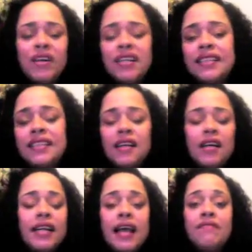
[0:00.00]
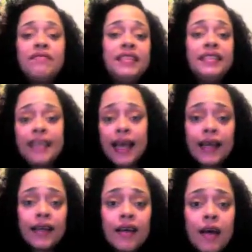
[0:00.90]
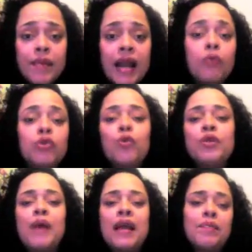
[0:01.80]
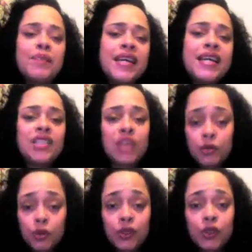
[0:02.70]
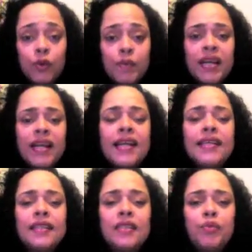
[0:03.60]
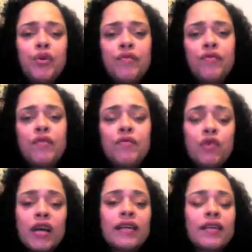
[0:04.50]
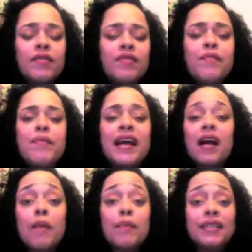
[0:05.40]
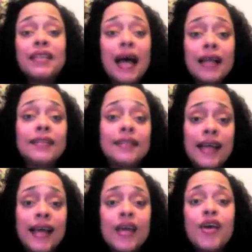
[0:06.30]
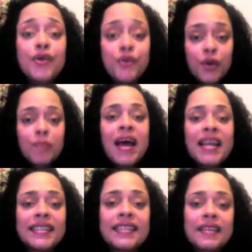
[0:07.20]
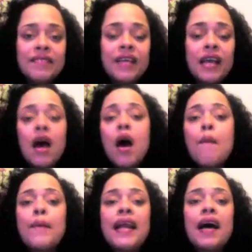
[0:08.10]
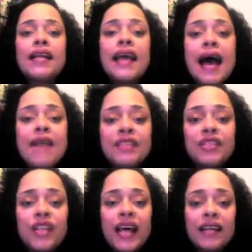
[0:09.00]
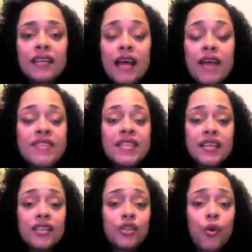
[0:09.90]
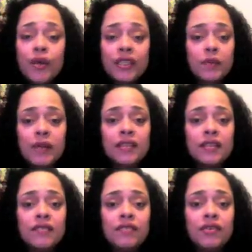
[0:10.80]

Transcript: and sun, honey, every day. I mean, I was always by the beach. I was always swimming, and it's beautiful. If you could even make a couple of dollars a day, you could manage to live there. But now they have it so that everything is so expensive,